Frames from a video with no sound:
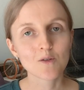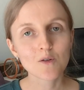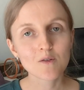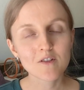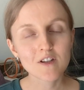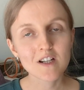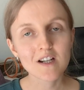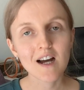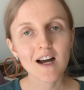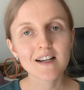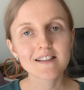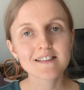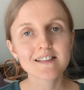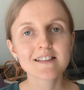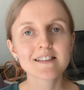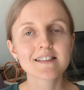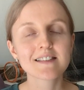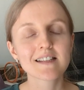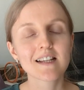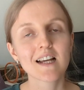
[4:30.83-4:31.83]
fulvic
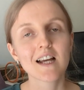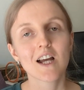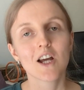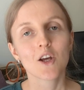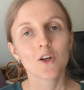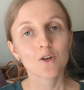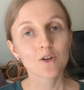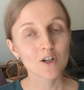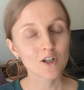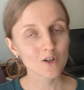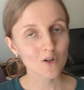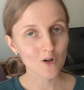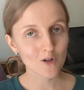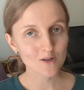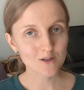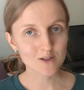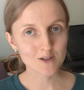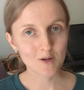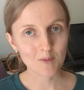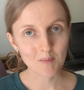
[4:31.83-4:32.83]
acids. You can
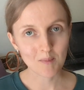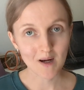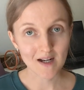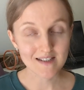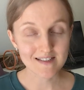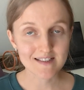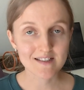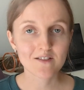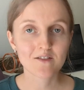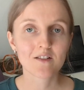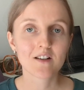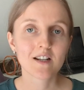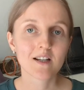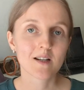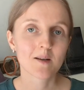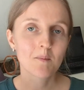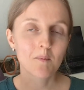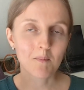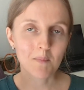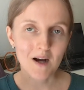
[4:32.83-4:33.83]
also
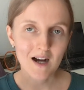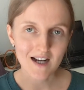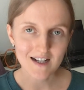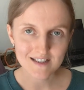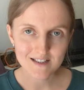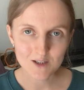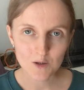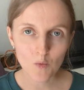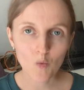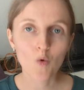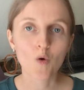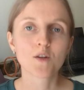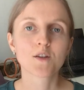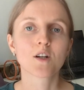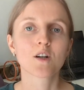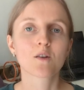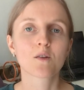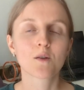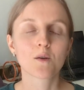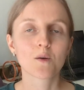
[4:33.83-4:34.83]
passively pass
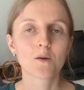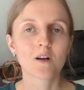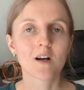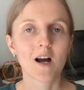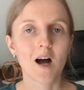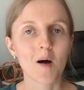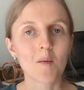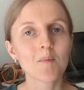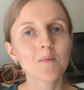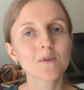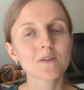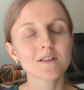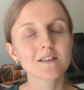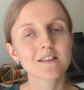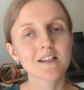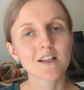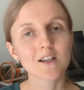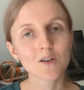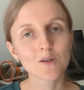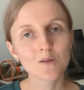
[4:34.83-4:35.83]
water through your compost
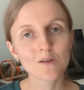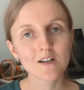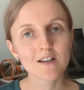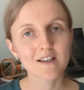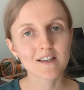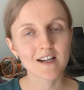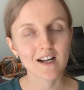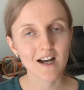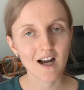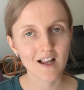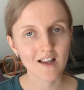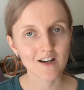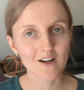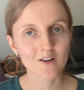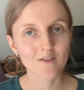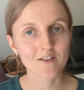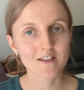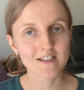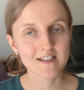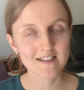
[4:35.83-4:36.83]
and look at the color
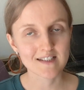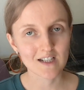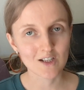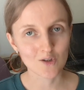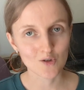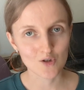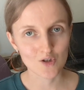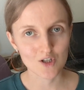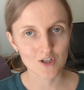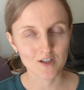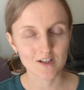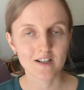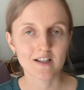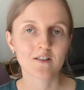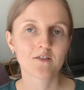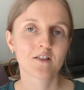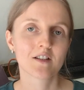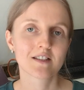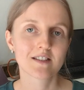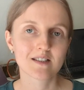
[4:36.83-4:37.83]
of the solution
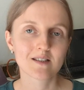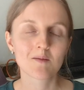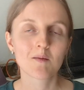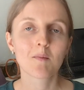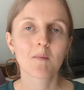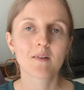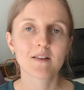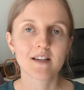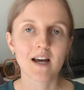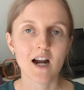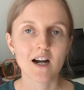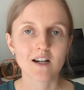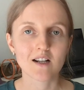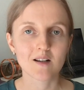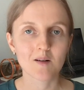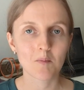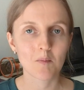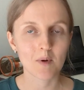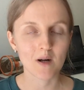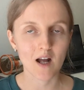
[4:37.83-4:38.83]
if it's
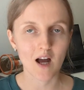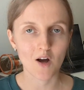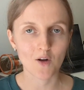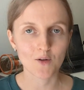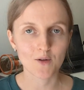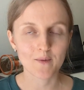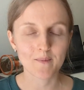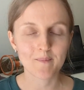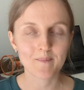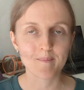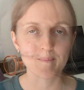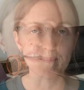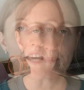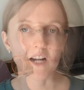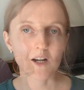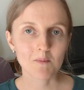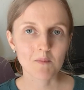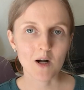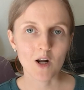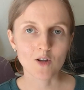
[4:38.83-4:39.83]
dark brown.
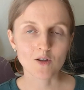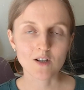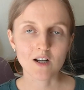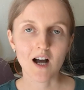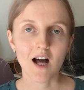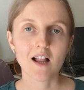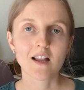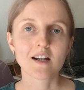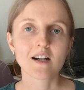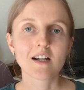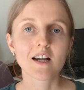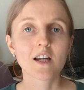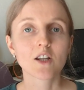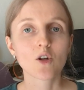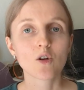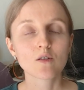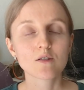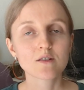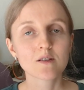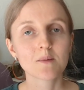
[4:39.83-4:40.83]
Dark brown color can
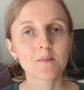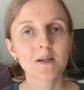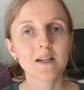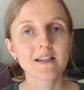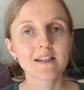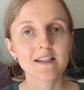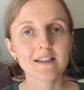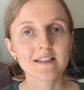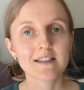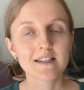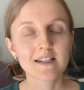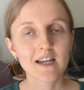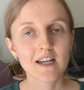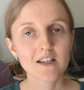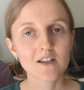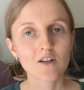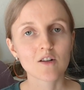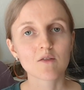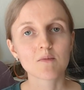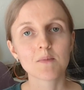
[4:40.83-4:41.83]
also be an
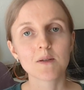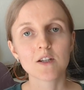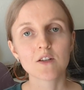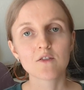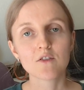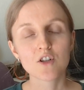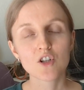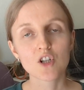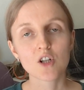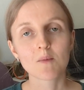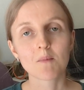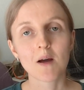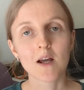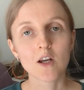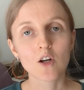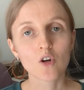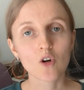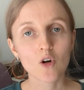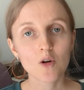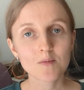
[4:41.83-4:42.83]
indicator of beneficial
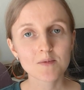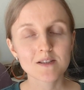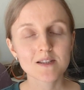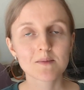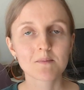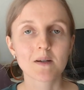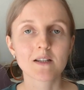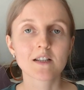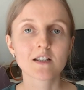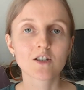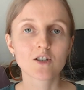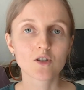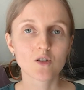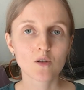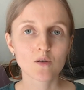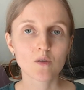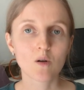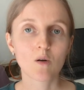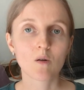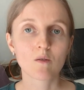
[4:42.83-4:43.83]
microbes, but it's
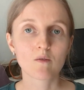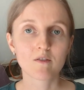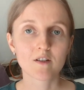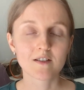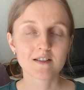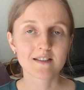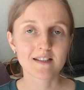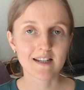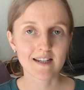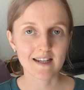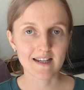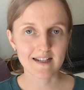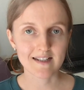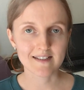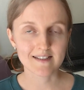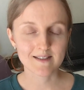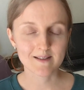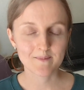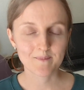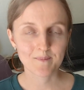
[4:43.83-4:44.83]
not always the
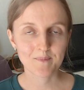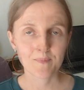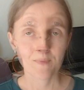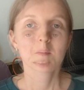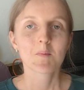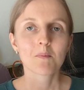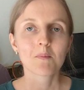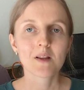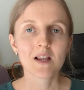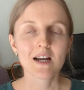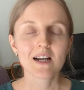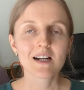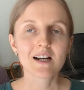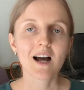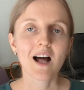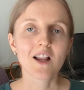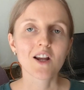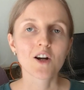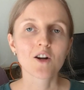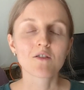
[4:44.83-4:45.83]
case. Black
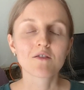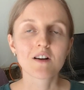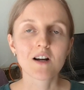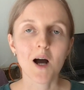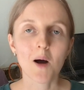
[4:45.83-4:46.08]
color of